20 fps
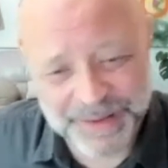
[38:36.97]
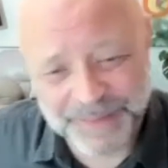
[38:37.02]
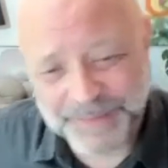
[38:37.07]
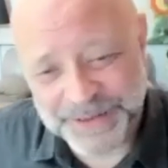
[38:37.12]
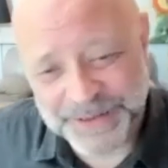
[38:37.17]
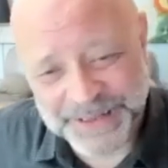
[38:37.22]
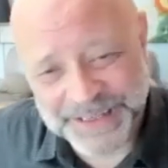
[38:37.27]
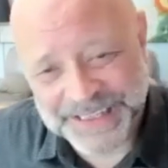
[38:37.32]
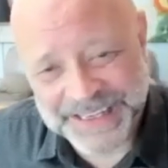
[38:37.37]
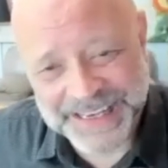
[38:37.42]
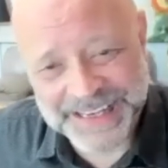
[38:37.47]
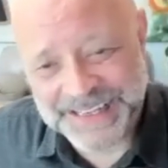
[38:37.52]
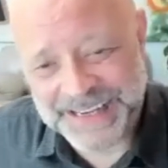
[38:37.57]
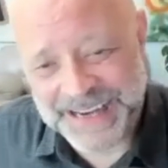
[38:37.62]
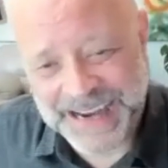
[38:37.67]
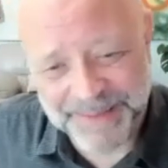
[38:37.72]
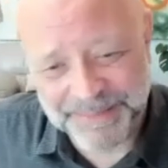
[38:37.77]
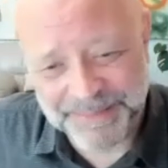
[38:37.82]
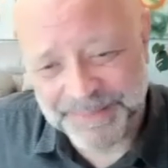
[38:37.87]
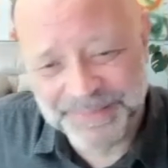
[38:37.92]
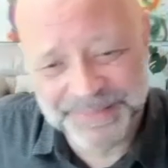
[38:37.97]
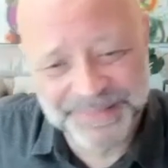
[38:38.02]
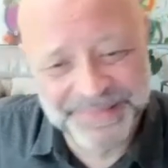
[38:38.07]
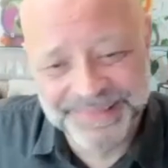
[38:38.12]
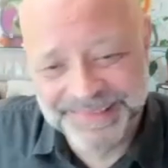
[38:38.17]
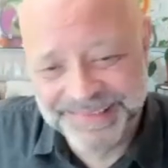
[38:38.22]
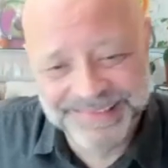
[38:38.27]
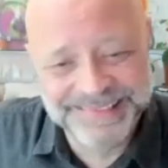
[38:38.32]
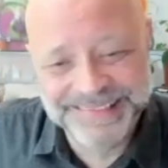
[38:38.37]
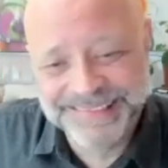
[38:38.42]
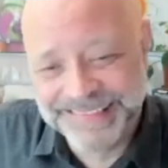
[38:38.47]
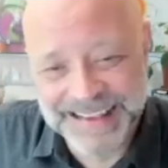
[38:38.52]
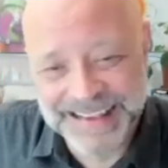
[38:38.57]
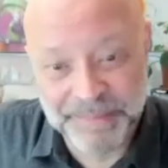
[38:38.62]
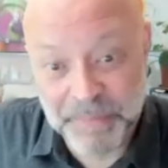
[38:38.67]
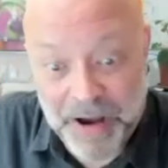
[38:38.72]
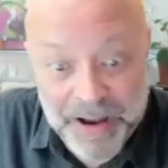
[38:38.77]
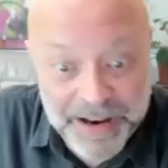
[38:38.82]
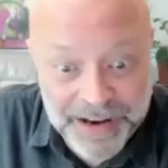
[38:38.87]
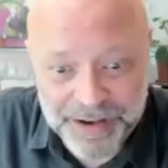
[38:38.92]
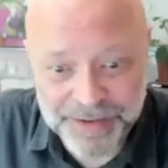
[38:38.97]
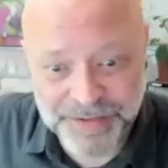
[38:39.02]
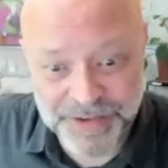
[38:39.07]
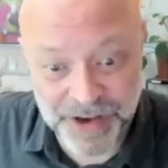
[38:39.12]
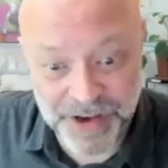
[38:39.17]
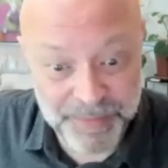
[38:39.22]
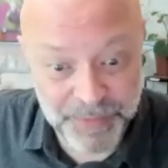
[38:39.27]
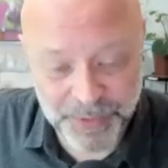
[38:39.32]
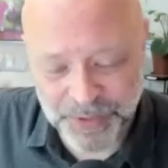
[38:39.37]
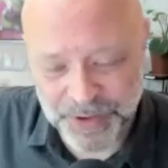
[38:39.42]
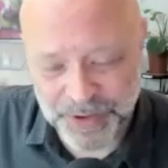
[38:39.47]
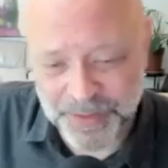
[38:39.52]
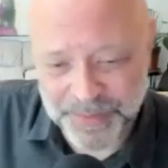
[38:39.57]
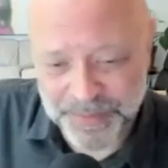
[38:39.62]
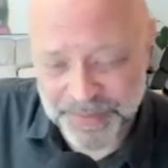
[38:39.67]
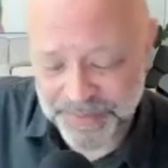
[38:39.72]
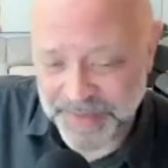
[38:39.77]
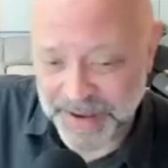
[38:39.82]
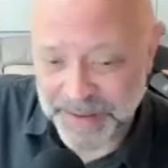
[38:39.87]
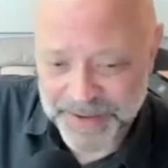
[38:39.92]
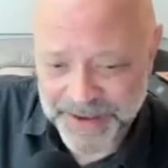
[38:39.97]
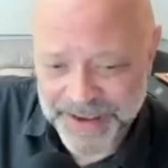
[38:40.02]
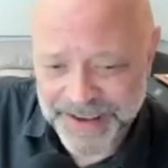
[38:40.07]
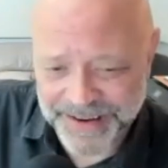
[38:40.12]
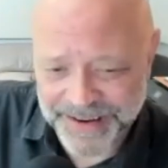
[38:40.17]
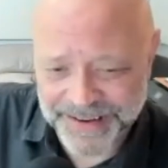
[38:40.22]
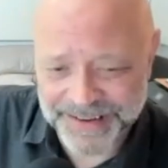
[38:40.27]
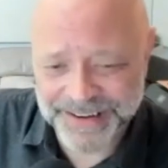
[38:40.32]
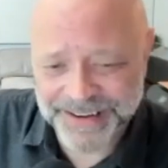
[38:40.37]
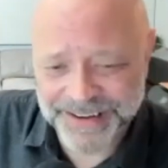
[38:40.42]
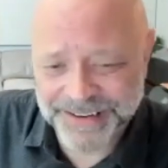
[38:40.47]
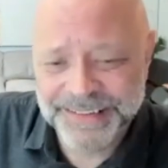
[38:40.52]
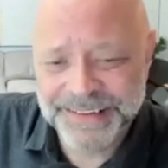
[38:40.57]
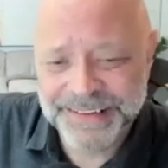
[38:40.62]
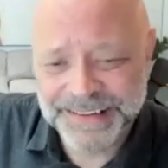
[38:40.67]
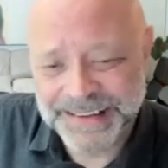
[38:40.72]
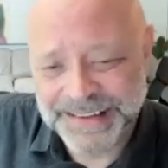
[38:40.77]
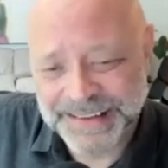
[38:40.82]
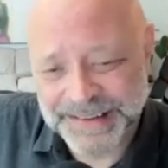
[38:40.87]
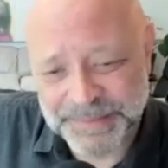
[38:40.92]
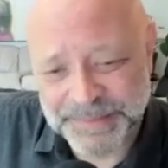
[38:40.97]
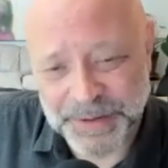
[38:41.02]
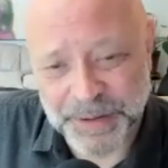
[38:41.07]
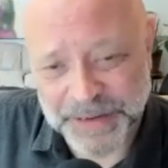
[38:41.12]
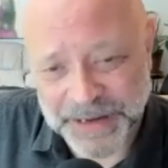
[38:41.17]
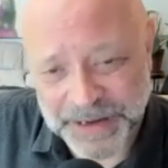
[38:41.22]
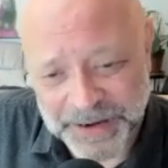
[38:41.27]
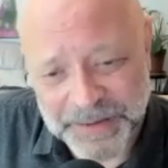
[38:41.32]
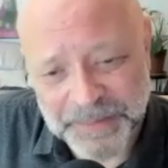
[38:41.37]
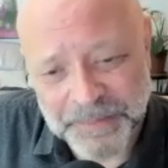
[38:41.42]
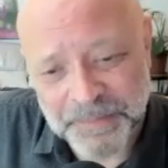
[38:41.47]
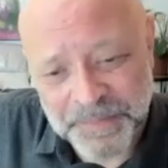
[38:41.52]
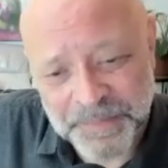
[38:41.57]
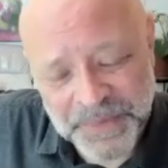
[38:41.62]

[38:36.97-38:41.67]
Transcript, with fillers: I'm not going to say it's going to happen in my lifetime, although maybe, I don't know, probably not.